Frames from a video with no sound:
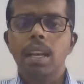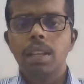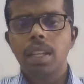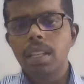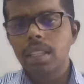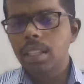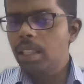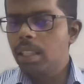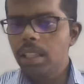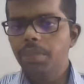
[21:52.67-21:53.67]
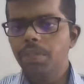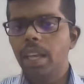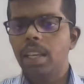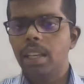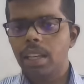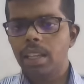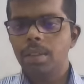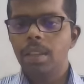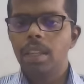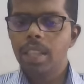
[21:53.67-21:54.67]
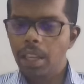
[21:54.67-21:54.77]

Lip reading: If they say,